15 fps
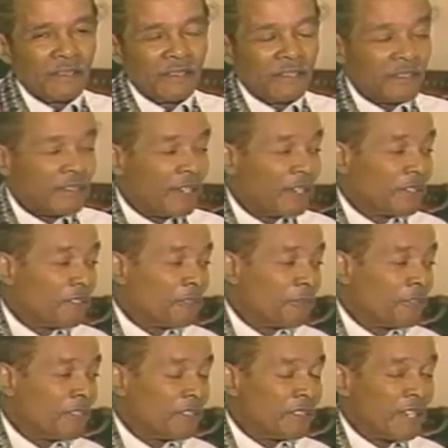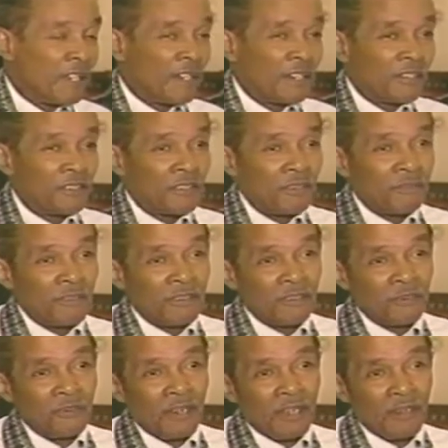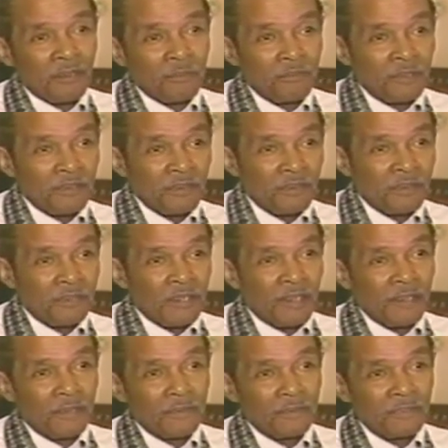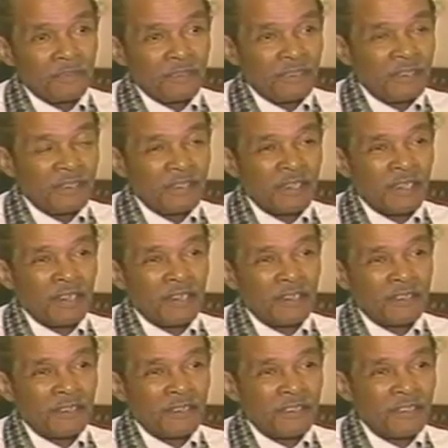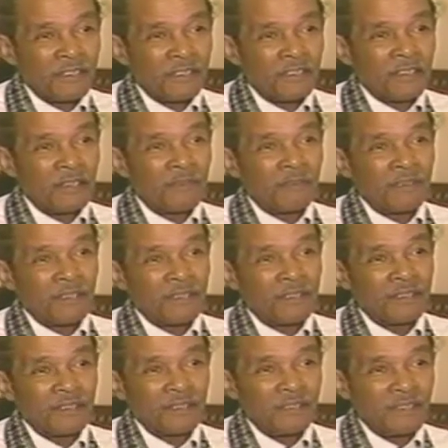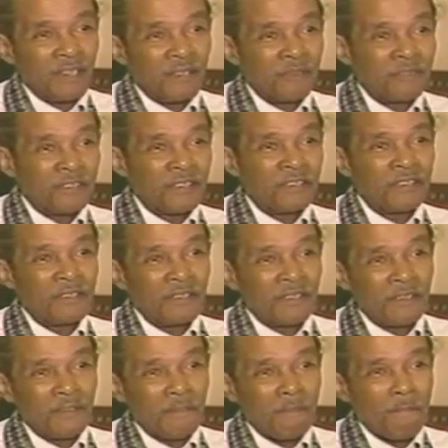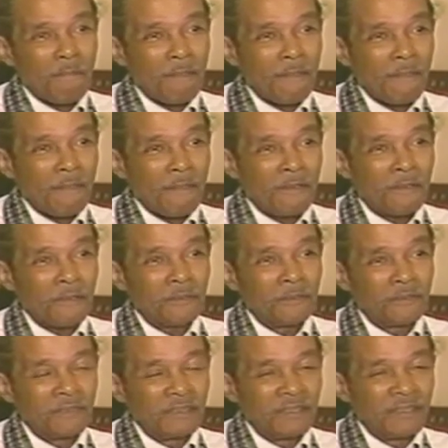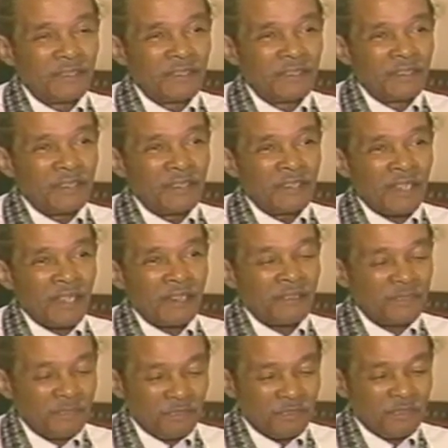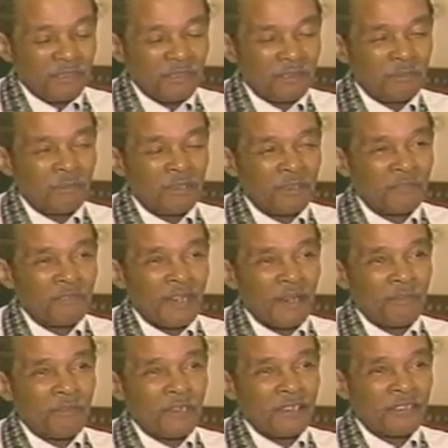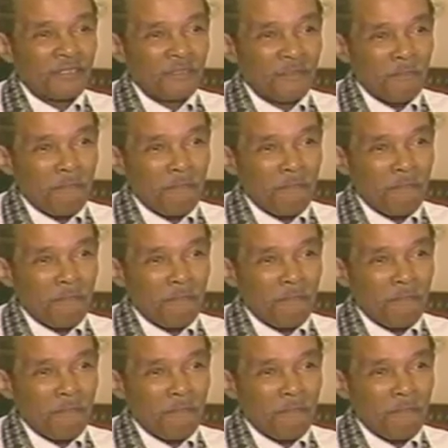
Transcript: It's like this reed sound like it's getting ready to go out on me, you know, now. It didn't sound like that yesterday, but that's, that was yesterday, you know. Mm -hmm. It had better vibration.